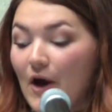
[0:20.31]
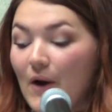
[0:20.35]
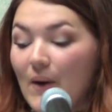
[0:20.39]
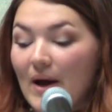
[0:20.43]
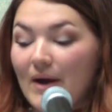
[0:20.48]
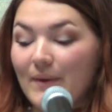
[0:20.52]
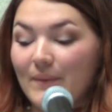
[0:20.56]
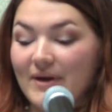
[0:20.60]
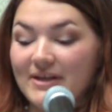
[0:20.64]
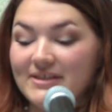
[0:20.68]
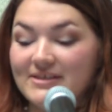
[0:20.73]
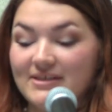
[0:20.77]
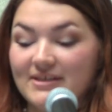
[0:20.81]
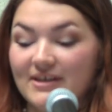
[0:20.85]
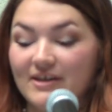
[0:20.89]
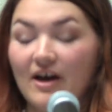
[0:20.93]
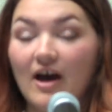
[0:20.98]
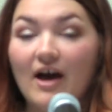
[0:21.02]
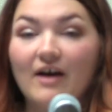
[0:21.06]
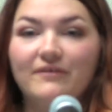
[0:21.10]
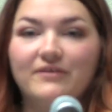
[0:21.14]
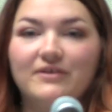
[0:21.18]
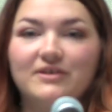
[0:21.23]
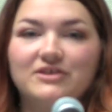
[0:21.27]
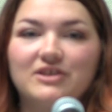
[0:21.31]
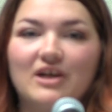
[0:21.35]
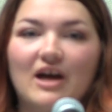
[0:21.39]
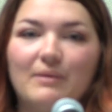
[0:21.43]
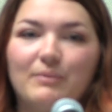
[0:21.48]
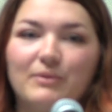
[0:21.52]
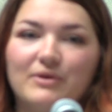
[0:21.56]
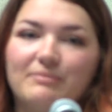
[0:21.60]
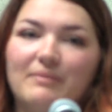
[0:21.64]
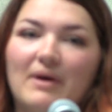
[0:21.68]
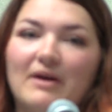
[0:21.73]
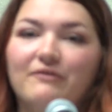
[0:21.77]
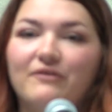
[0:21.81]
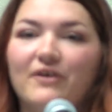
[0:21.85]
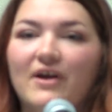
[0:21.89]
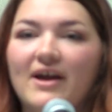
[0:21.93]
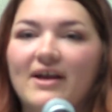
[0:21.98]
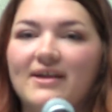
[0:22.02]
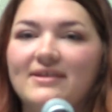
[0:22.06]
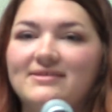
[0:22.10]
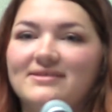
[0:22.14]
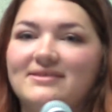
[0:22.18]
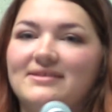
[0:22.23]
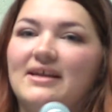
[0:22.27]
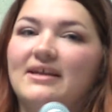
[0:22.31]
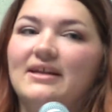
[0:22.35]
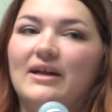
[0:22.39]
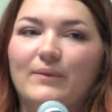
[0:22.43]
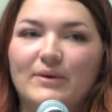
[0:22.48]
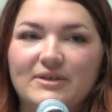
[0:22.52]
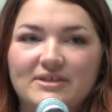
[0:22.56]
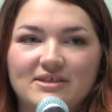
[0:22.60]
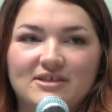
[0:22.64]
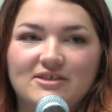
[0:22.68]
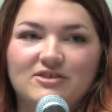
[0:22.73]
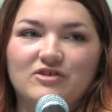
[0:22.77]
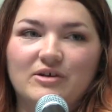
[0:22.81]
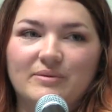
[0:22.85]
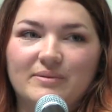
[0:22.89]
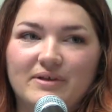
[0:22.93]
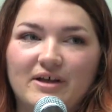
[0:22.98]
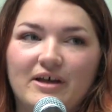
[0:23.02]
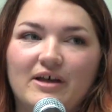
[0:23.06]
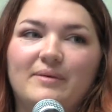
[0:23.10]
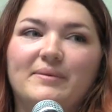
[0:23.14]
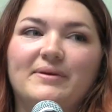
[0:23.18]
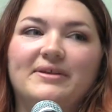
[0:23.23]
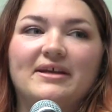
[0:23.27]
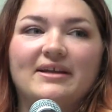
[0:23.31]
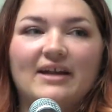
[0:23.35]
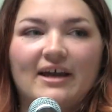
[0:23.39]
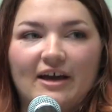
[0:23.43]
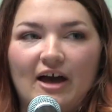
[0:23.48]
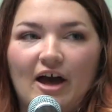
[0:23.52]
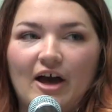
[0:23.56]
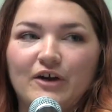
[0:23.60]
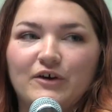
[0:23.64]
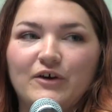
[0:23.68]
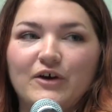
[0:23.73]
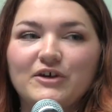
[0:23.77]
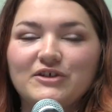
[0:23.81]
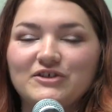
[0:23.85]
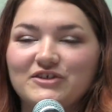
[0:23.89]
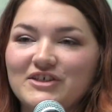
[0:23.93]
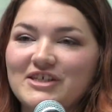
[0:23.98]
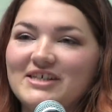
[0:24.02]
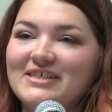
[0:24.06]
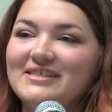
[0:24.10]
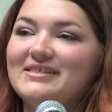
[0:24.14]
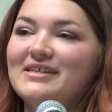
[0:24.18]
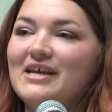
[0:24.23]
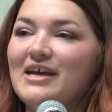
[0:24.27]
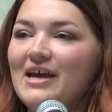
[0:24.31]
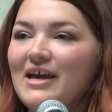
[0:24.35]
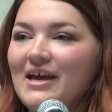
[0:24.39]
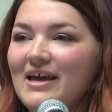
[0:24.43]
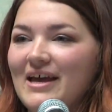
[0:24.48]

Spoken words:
"Oh, I went to the coffee shop with my friends, then I went to the strip club, and then I got groceries,"